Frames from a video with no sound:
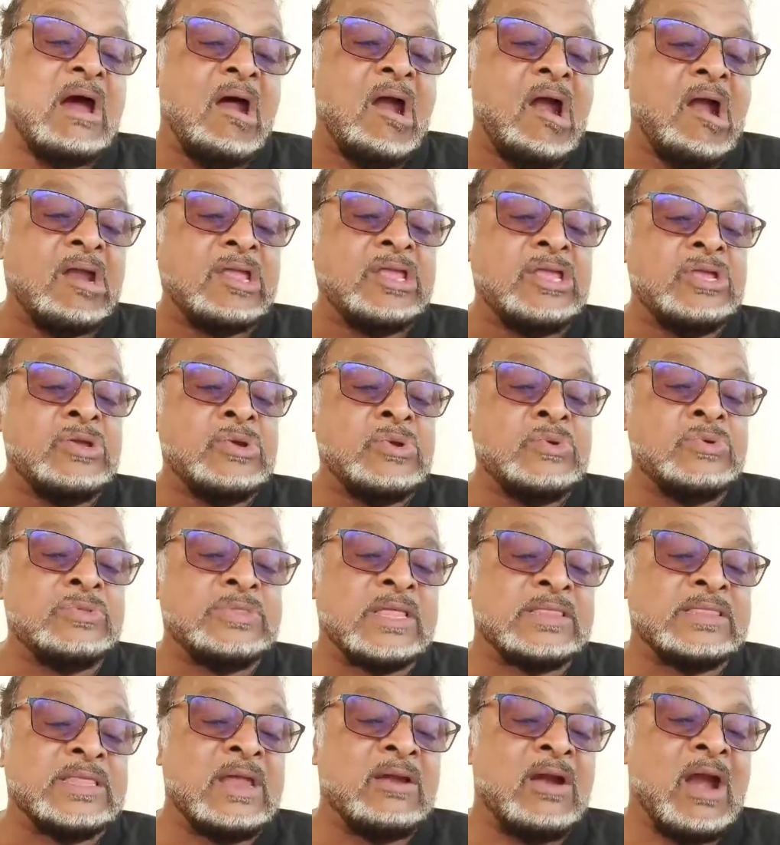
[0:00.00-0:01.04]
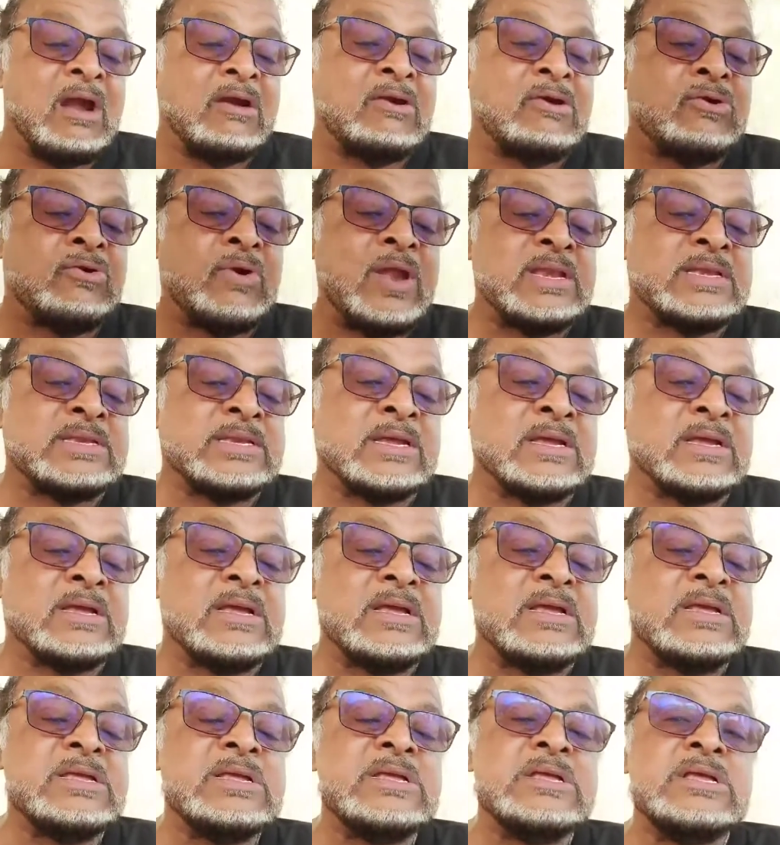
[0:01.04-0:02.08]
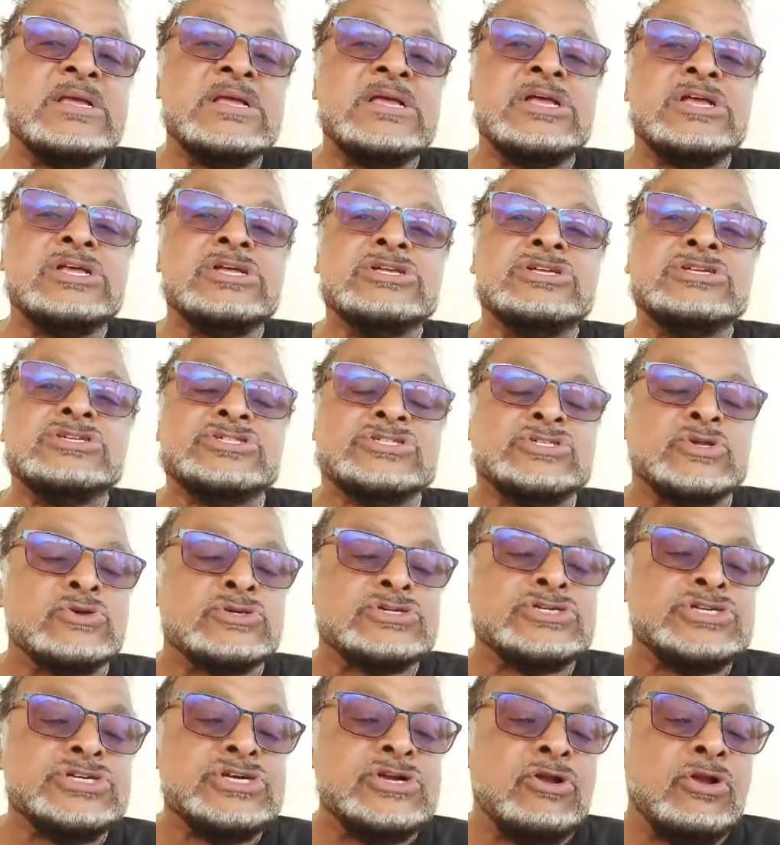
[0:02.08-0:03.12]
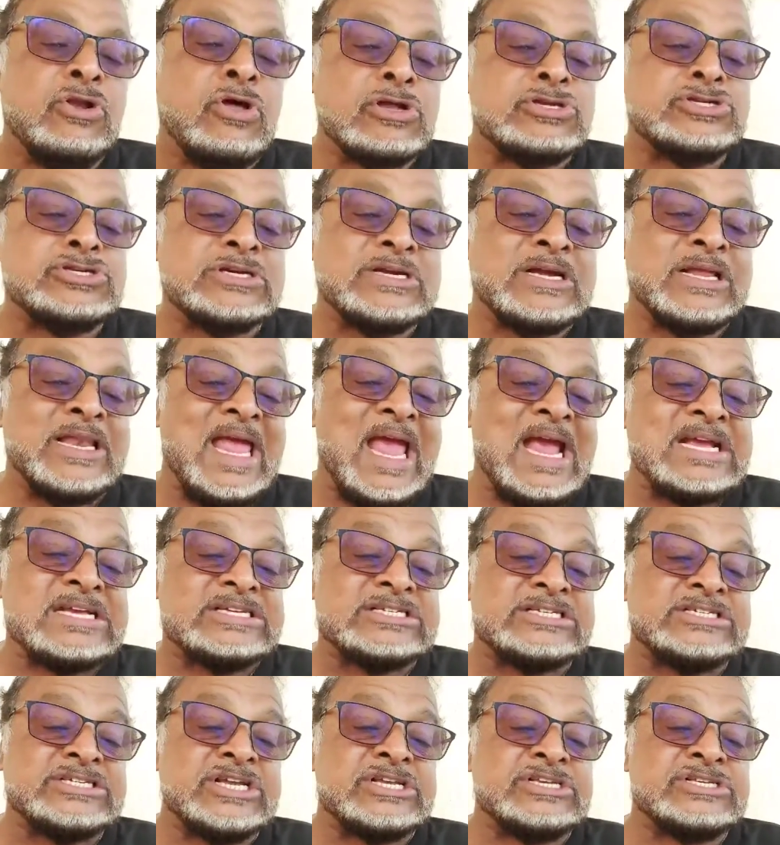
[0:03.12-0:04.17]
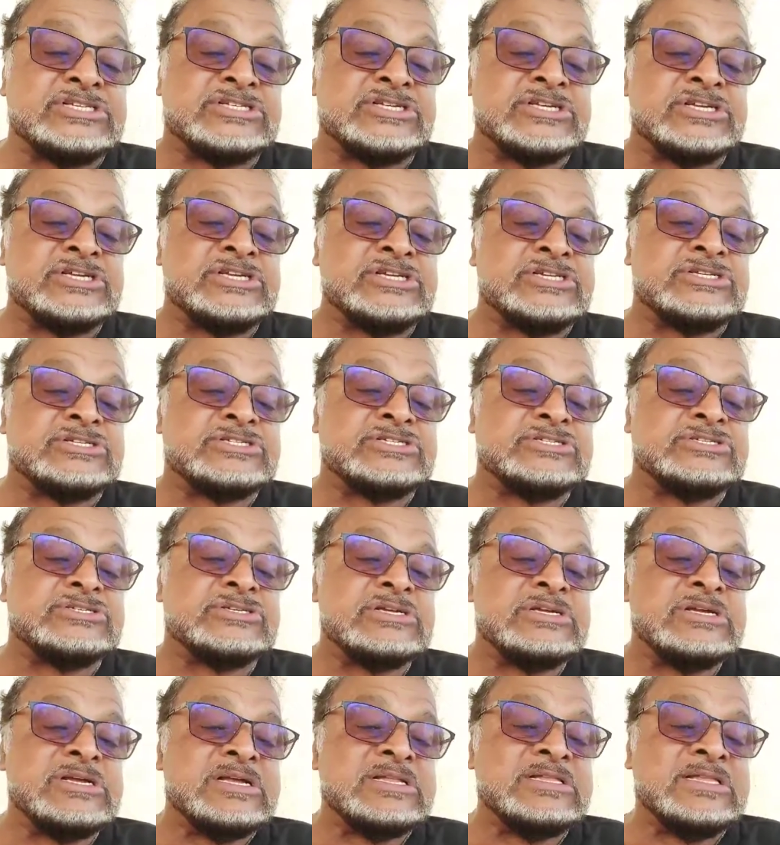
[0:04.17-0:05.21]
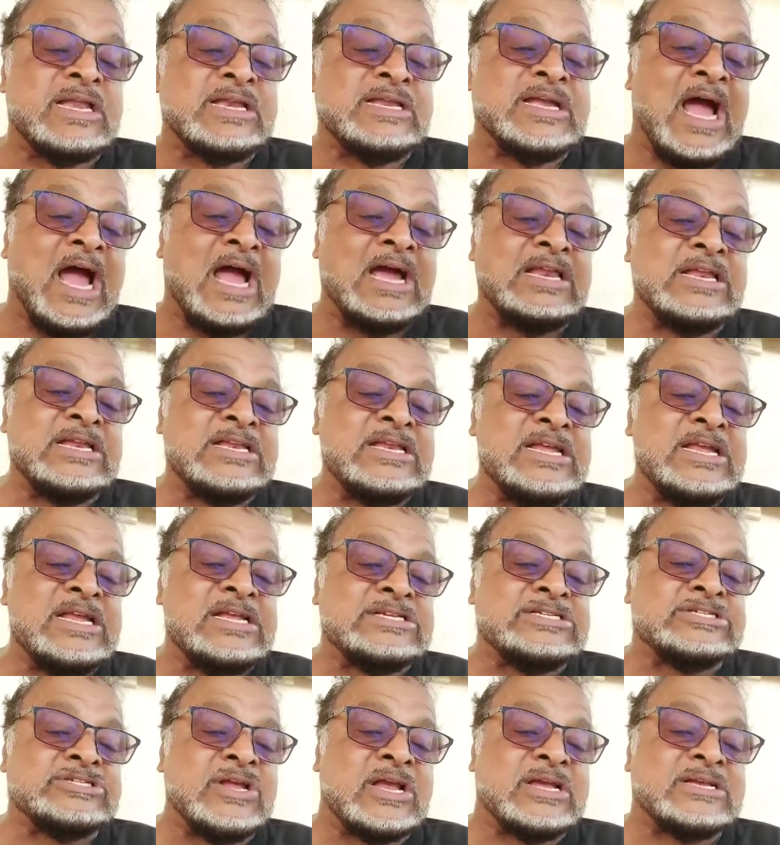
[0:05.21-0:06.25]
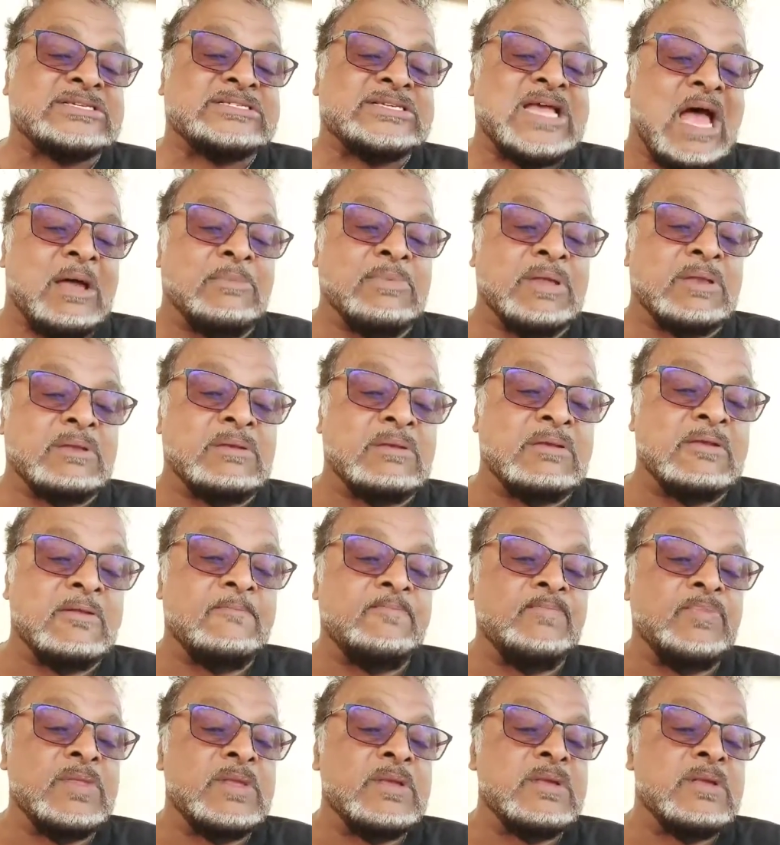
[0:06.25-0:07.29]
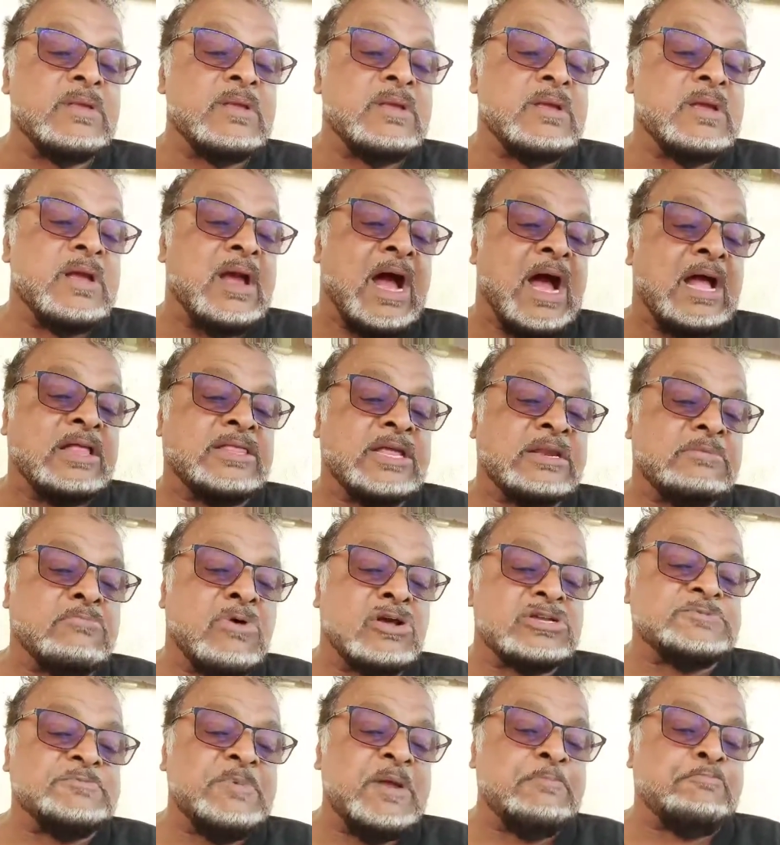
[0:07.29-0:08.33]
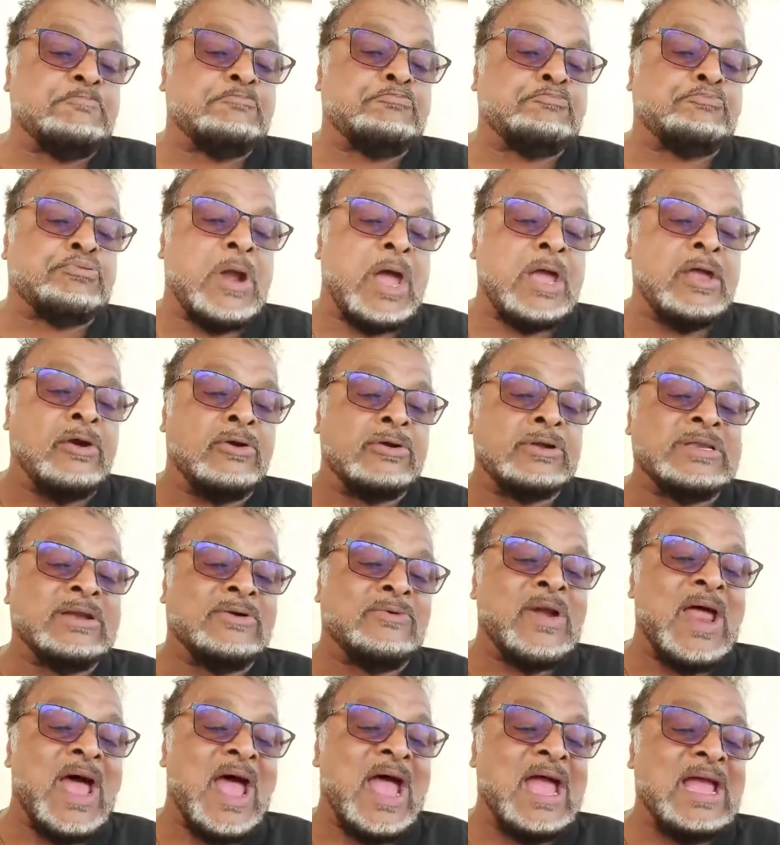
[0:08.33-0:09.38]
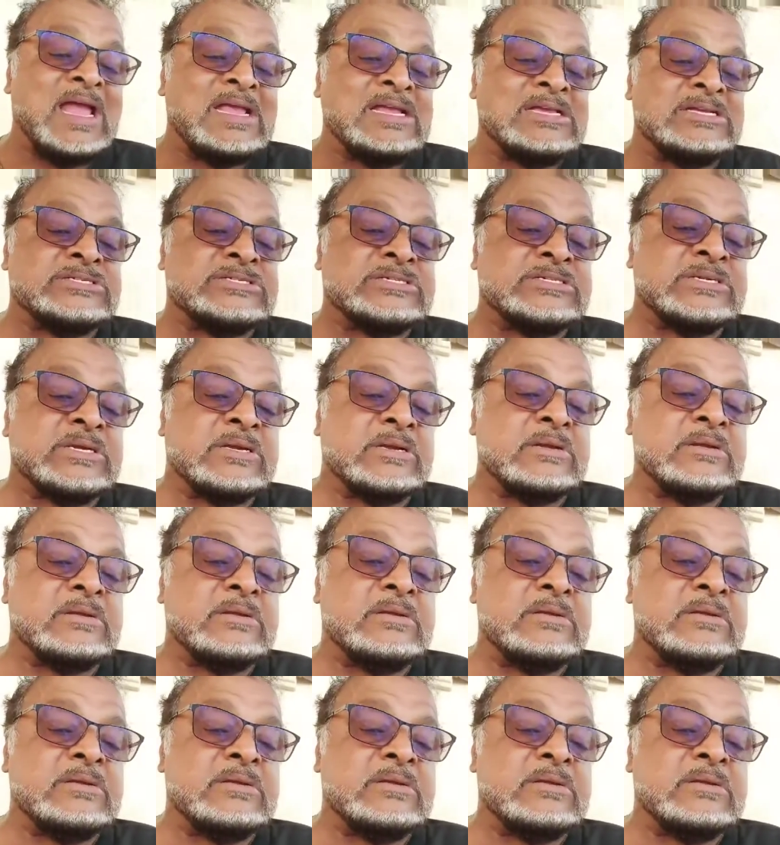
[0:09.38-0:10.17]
he argued that there are greater sociological exigencies that Guyana needs to examine and that must be prioritized,